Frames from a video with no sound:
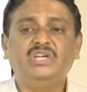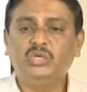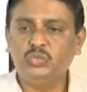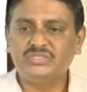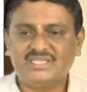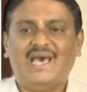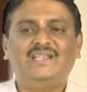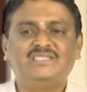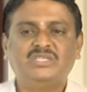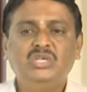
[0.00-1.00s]
two
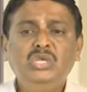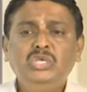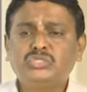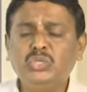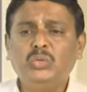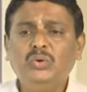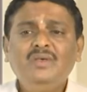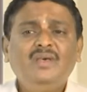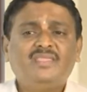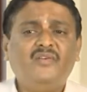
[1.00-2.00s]
sides. So,
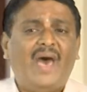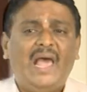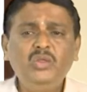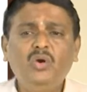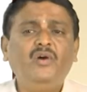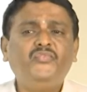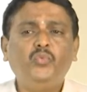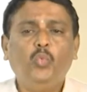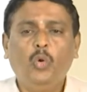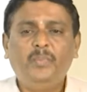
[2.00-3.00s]
the value of
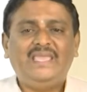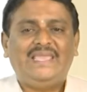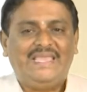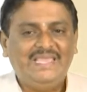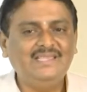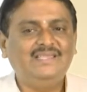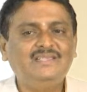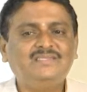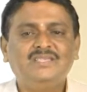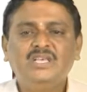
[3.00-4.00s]
OB
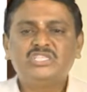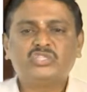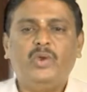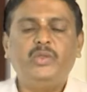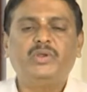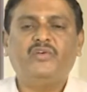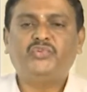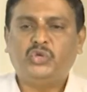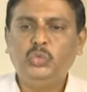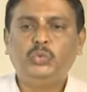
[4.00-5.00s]
is square root of
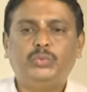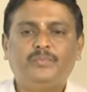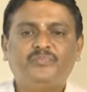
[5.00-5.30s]
2.